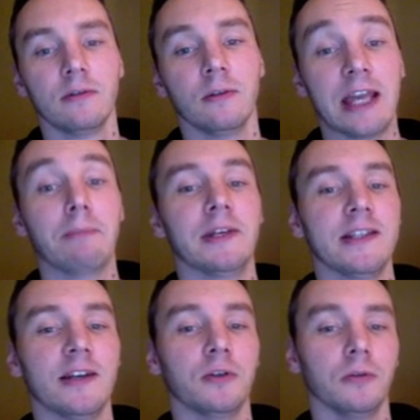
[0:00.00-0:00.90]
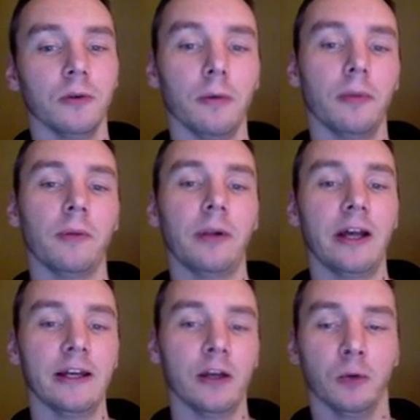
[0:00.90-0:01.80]
can be said to
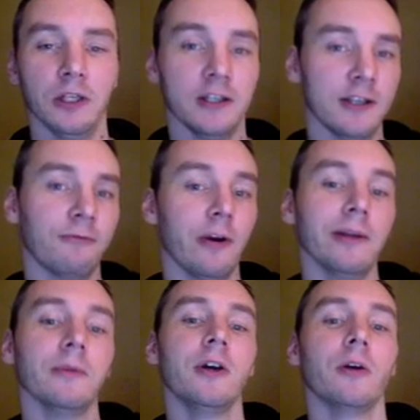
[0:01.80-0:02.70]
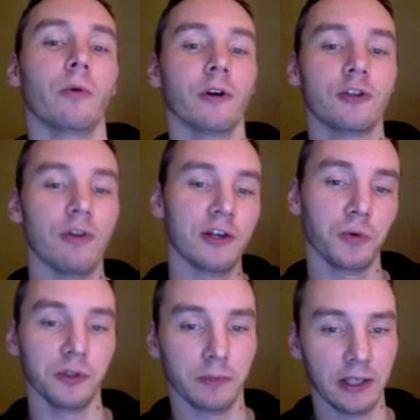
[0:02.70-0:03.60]
apply only to this frame, whereas stretch
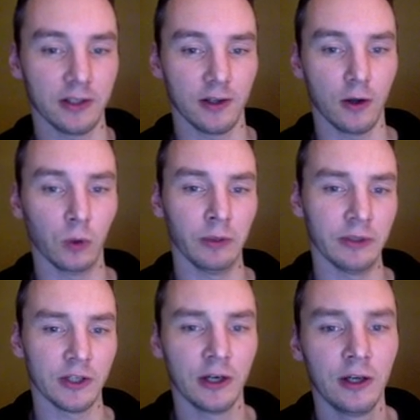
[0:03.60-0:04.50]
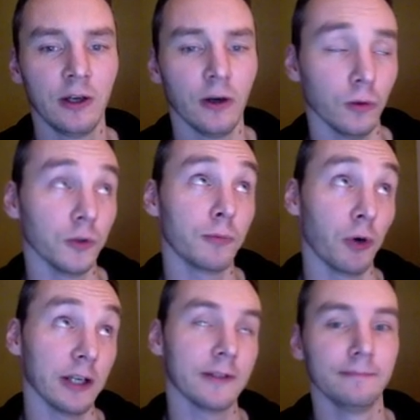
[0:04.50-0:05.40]
always applies to the whole image, whole
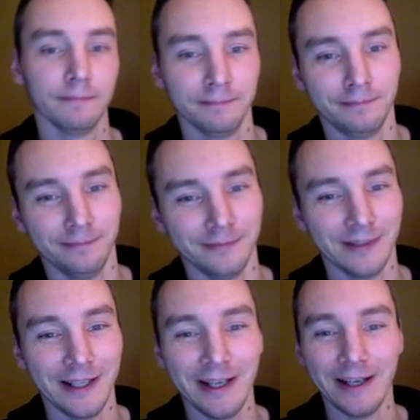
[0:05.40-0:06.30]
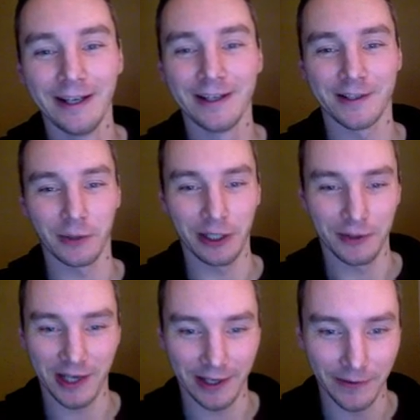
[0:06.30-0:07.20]
sprite. So we're going to use
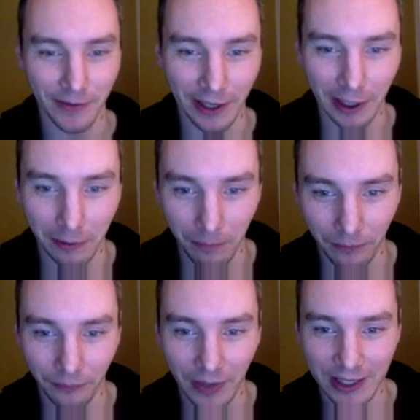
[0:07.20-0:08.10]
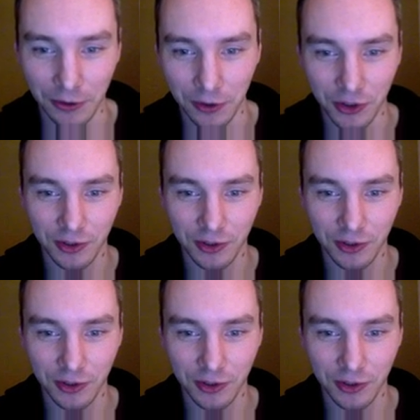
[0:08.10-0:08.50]
scale. And you can